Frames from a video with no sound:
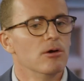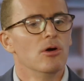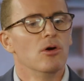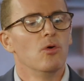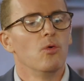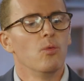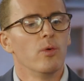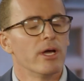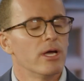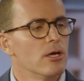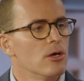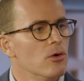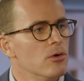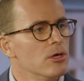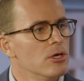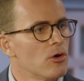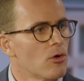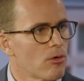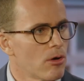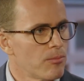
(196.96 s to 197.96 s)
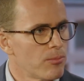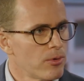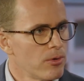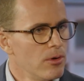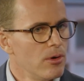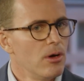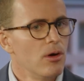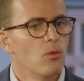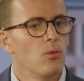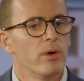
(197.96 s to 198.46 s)
We can go to Europe.
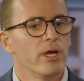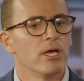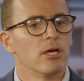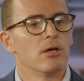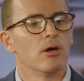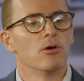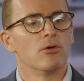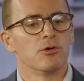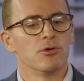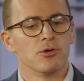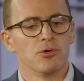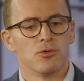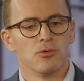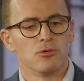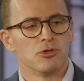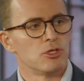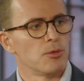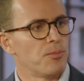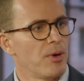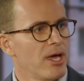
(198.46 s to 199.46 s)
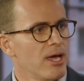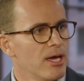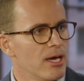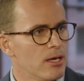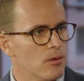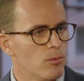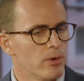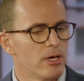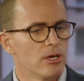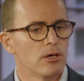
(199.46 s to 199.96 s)
We can go to
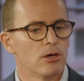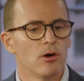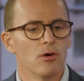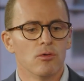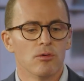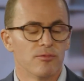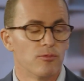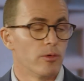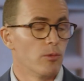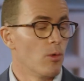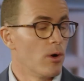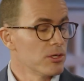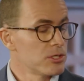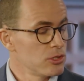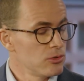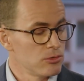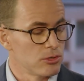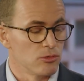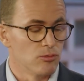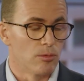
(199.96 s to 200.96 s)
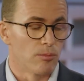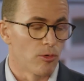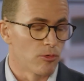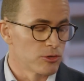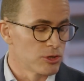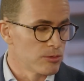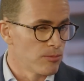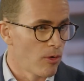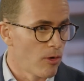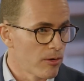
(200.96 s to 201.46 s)
Japan. We can go, if we want to
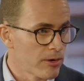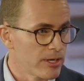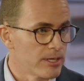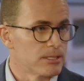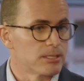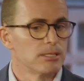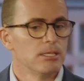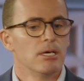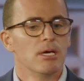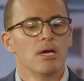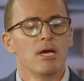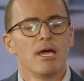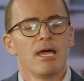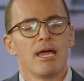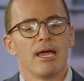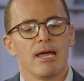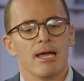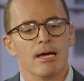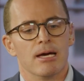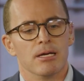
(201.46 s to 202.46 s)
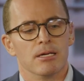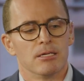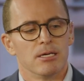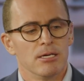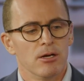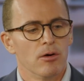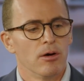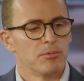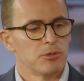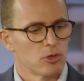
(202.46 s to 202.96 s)
emerging markets. And
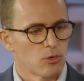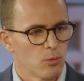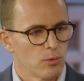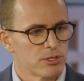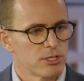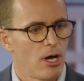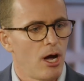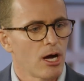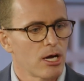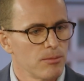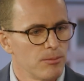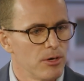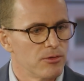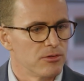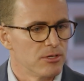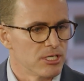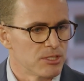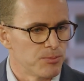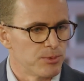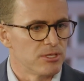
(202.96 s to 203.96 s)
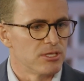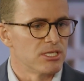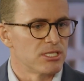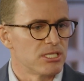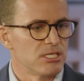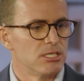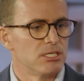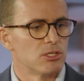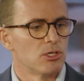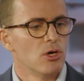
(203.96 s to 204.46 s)
I'm sure we'll talk about this, but this
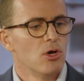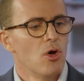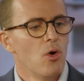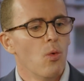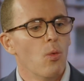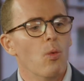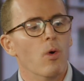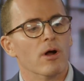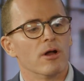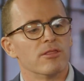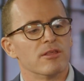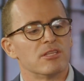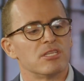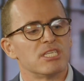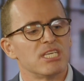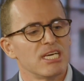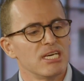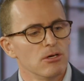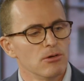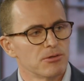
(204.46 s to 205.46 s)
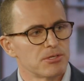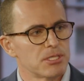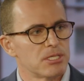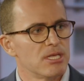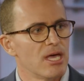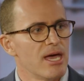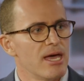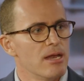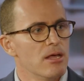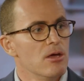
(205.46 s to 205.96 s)
is one of the tilts
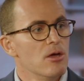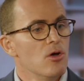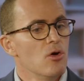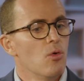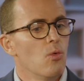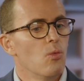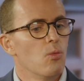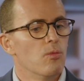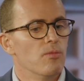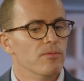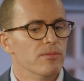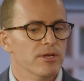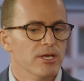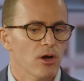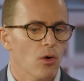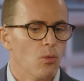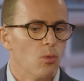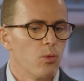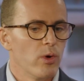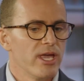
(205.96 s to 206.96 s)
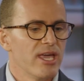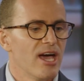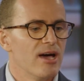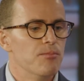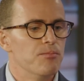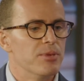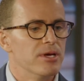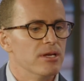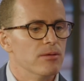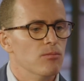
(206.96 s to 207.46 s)
that we
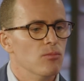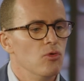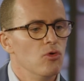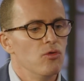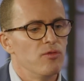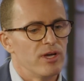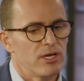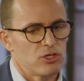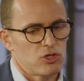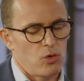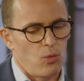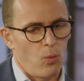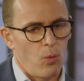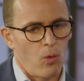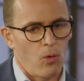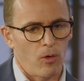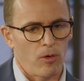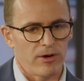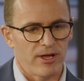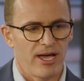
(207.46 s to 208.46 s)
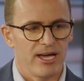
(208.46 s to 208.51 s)
have been moving toward,